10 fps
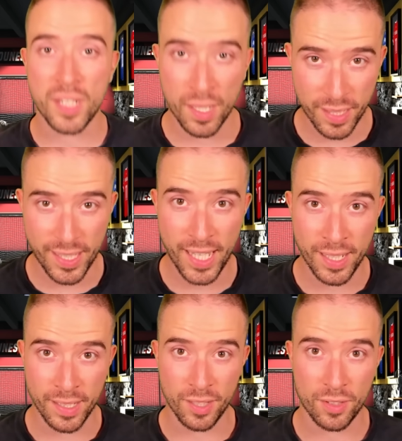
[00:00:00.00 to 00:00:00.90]
are
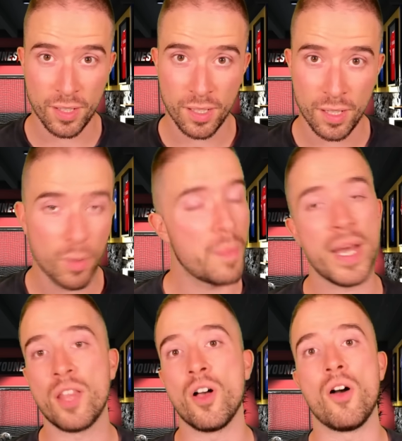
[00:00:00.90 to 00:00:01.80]
entertaining this. We
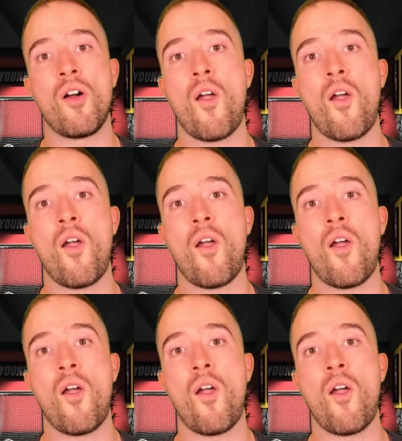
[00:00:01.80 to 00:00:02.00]
better not.